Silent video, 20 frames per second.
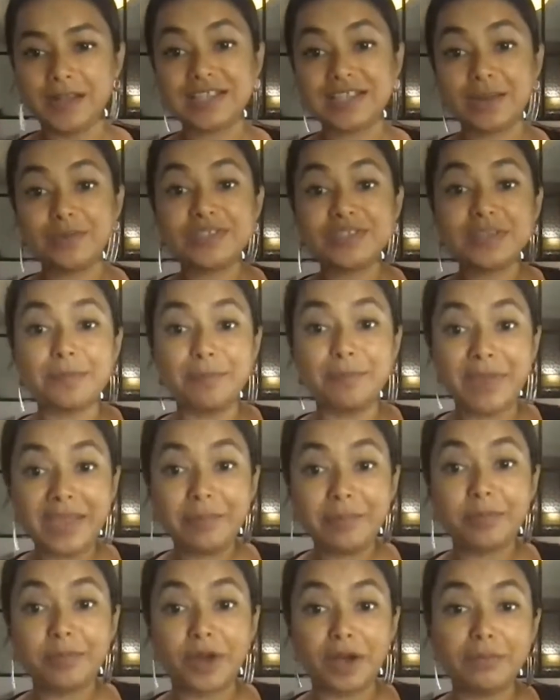Because that was a
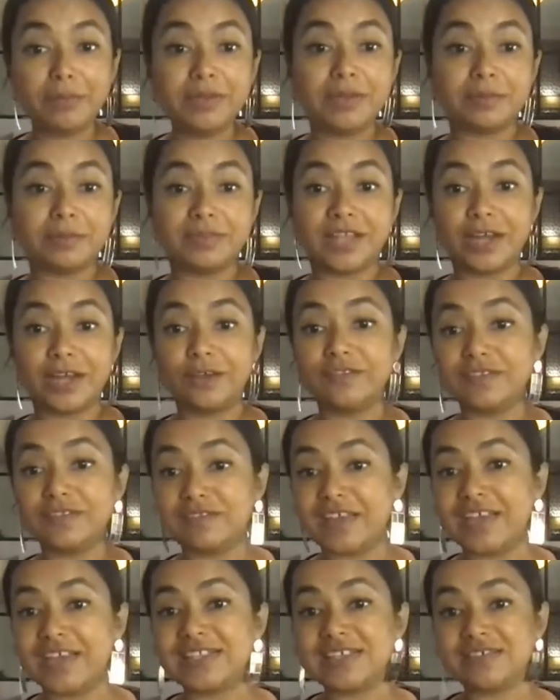big problem. None of the
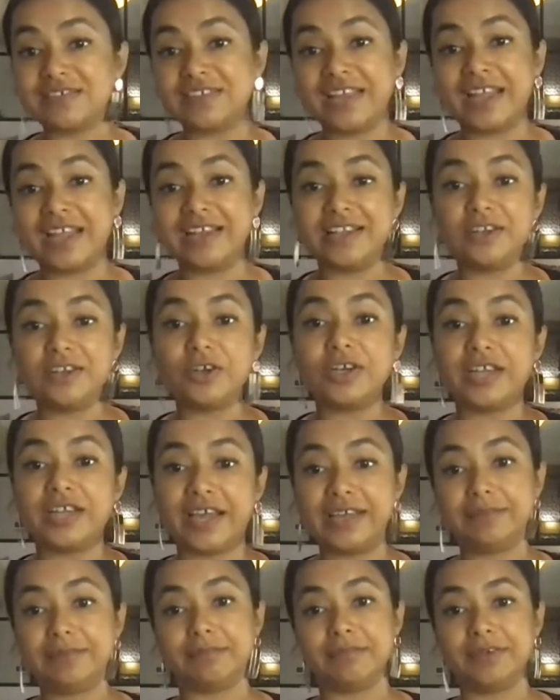flights ever landed on
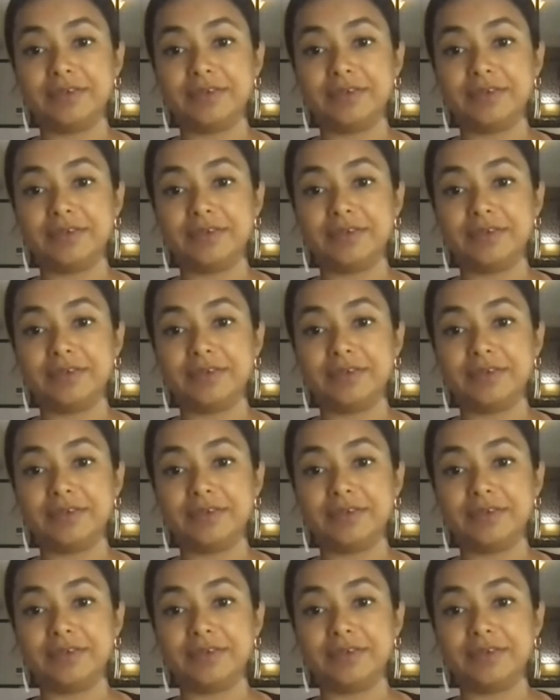time.